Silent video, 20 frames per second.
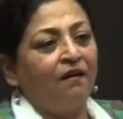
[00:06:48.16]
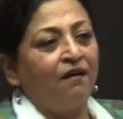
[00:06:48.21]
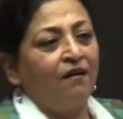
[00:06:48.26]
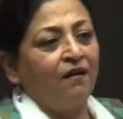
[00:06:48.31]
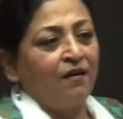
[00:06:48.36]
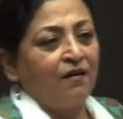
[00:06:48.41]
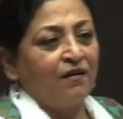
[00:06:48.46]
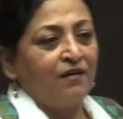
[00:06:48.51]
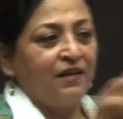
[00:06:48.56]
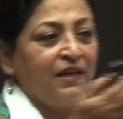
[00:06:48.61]

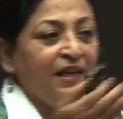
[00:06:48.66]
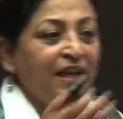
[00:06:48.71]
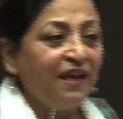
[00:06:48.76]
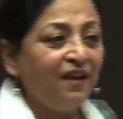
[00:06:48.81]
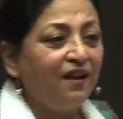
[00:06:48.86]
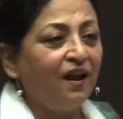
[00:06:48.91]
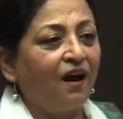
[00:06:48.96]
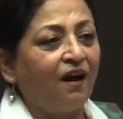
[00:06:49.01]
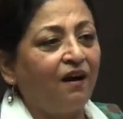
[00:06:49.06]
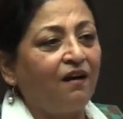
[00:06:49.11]

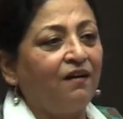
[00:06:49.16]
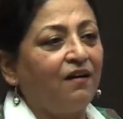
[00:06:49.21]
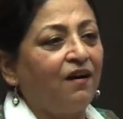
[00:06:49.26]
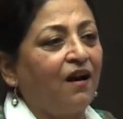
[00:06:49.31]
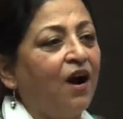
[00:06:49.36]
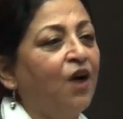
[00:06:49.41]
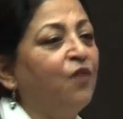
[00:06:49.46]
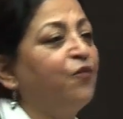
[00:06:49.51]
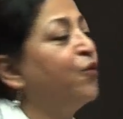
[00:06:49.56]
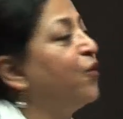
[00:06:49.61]
Leela
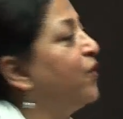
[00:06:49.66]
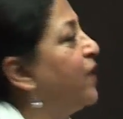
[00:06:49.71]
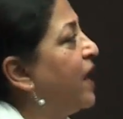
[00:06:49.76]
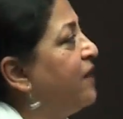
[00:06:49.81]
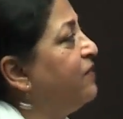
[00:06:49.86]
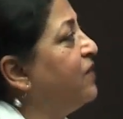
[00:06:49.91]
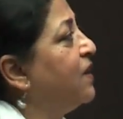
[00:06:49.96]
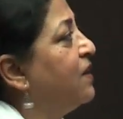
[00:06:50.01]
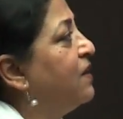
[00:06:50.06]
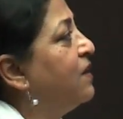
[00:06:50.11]
are
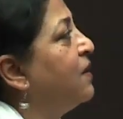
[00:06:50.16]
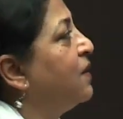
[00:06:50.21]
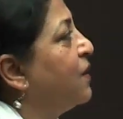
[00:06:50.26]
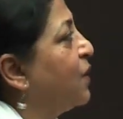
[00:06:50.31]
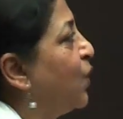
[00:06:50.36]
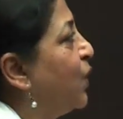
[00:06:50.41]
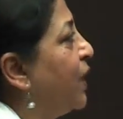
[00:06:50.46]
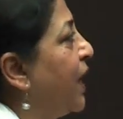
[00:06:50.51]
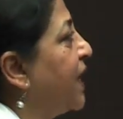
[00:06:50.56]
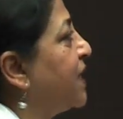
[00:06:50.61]
forever
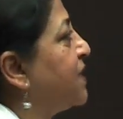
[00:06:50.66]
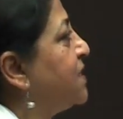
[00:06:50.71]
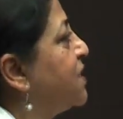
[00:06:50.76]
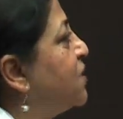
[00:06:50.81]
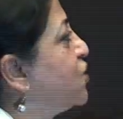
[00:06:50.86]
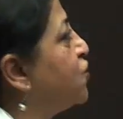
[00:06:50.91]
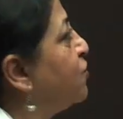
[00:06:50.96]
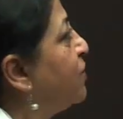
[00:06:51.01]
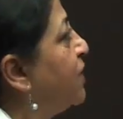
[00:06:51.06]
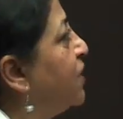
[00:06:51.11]

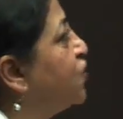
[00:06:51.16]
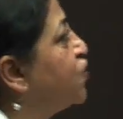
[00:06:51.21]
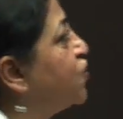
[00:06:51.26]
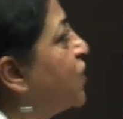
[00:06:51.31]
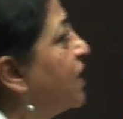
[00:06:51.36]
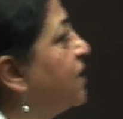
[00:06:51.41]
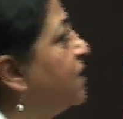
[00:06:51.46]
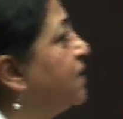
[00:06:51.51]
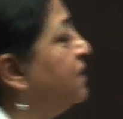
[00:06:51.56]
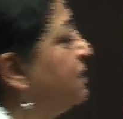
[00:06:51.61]
connected to each
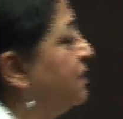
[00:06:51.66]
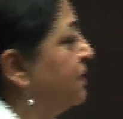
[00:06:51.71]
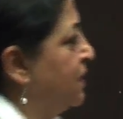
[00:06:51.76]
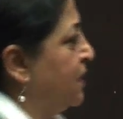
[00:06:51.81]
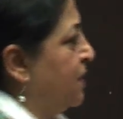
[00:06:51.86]
other.